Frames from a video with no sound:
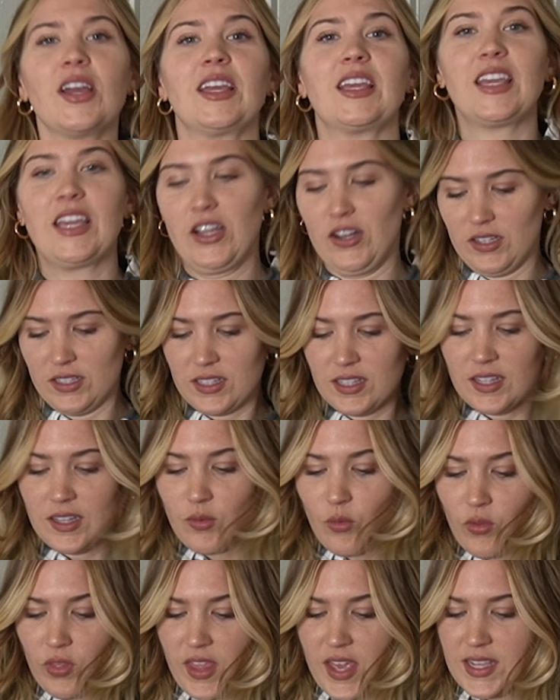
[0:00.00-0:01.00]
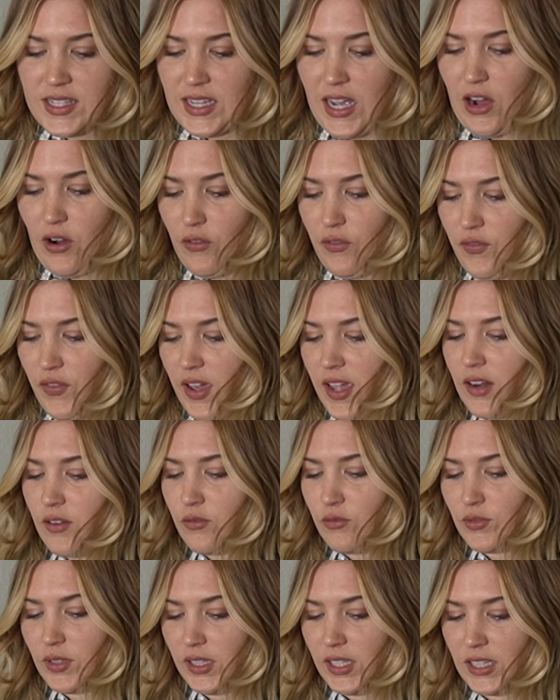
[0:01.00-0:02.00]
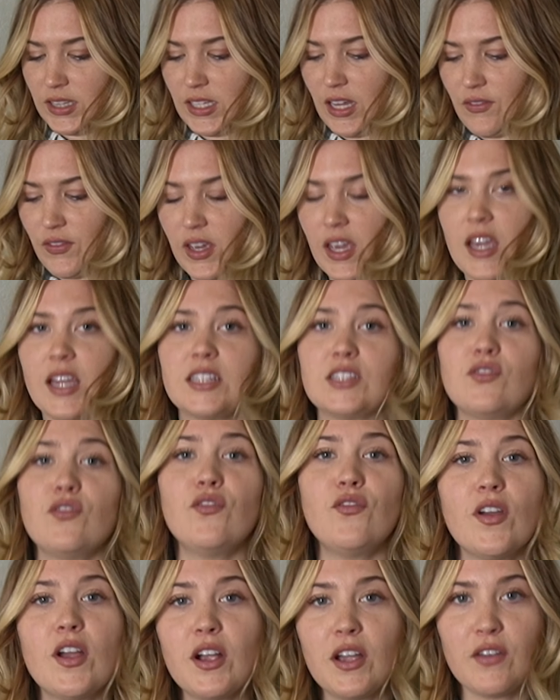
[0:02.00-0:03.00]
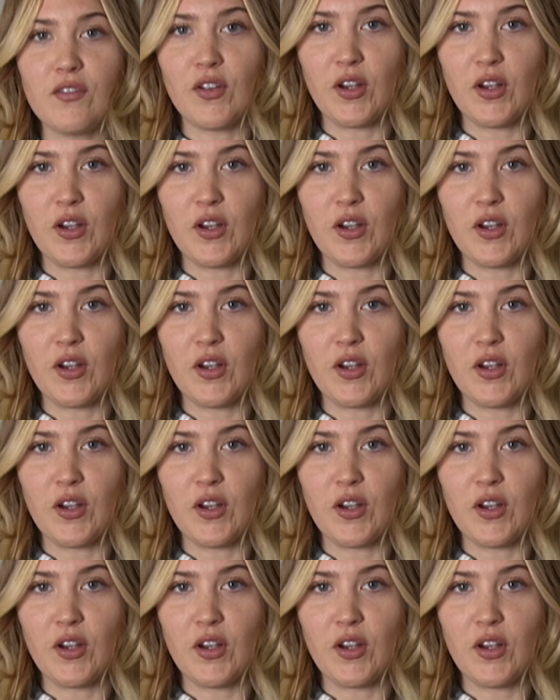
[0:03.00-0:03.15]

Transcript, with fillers: right, here's this outfit. Really loving it. It's very,